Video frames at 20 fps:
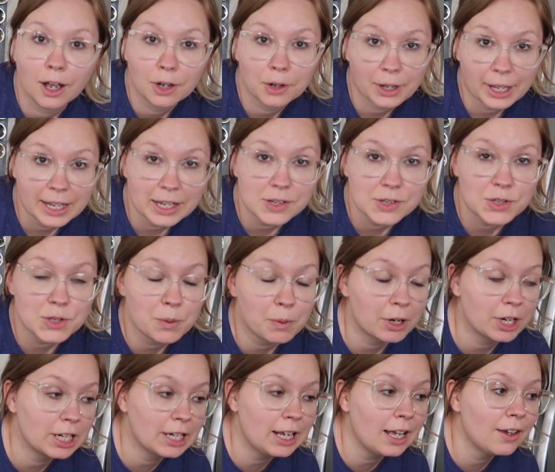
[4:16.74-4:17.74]
Okay, so
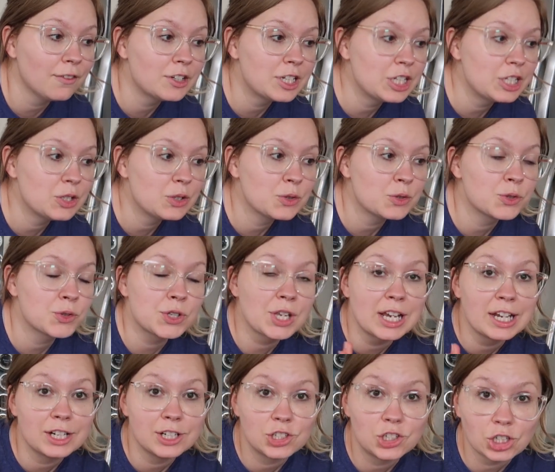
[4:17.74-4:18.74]
we're gonna have to use
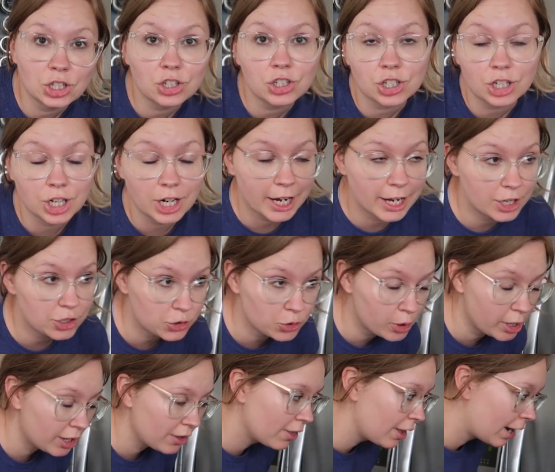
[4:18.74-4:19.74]
ginger, and a trick